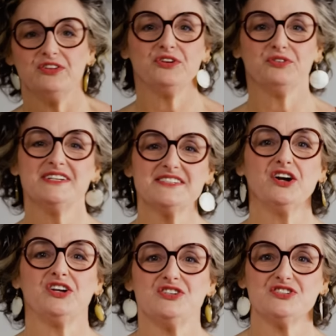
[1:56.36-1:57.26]
The reason
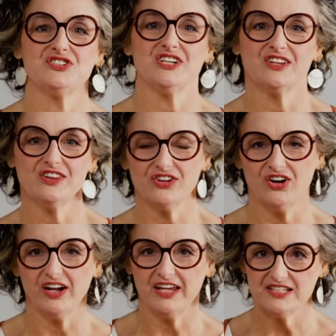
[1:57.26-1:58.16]
I use chicken
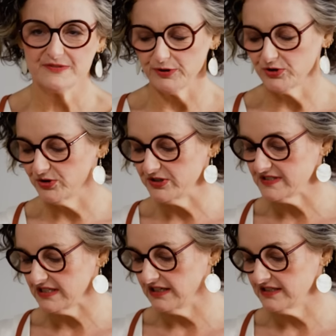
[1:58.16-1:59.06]
thigh is
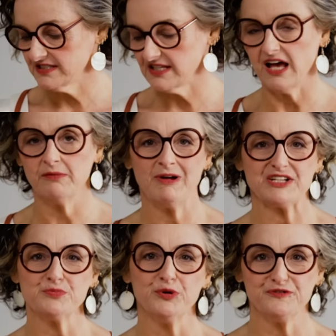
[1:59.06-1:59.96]
because it's a
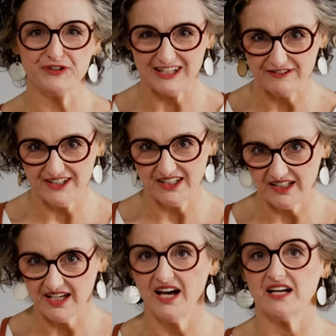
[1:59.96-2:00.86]
much more
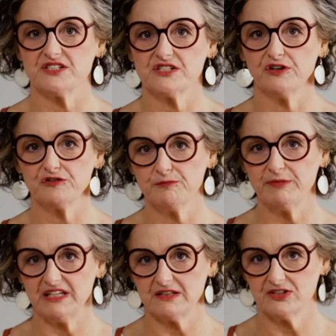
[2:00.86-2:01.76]
forgiving cut of
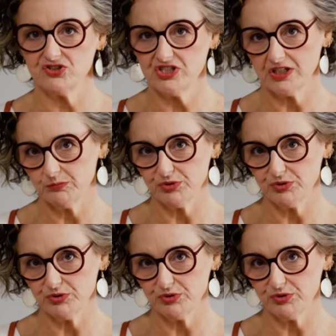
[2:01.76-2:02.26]
meat than chicken